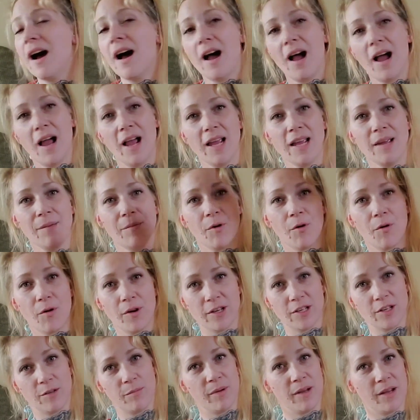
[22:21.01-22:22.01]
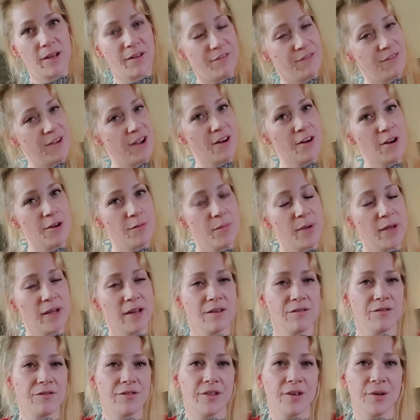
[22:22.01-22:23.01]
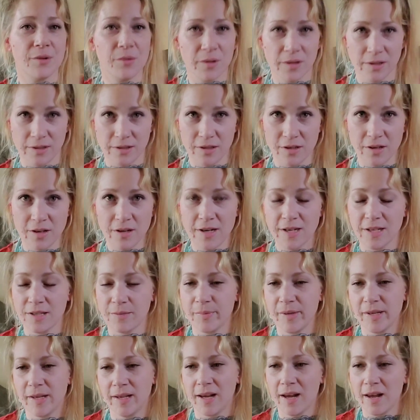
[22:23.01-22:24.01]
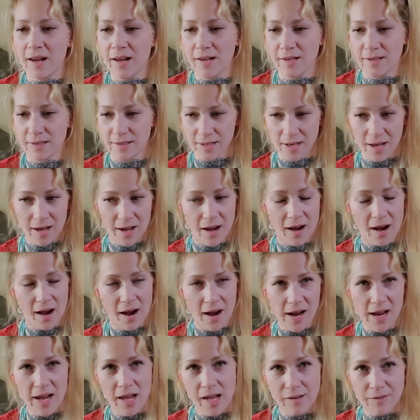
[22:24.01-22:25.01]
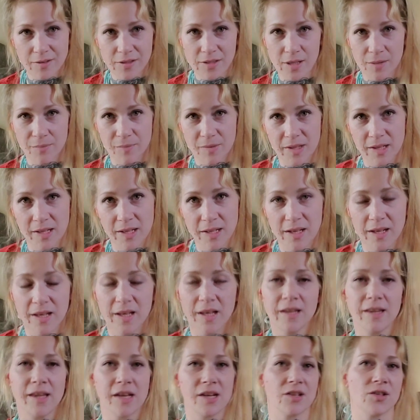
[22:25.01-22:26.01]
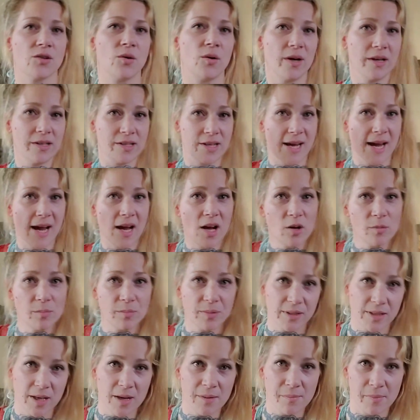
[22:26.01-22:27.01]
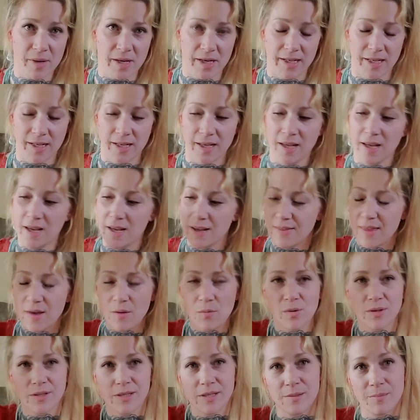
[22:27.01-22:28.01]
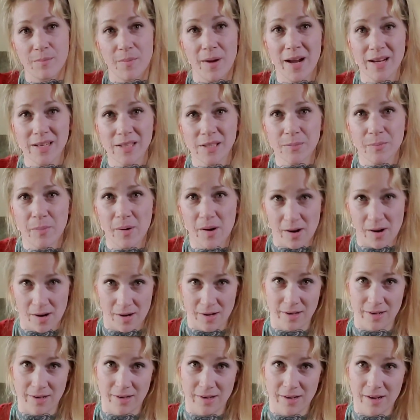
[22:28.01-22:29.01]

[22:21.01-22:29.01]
I am going to be a very big influencer, is because I have something that is going to help somebody that was in my spot.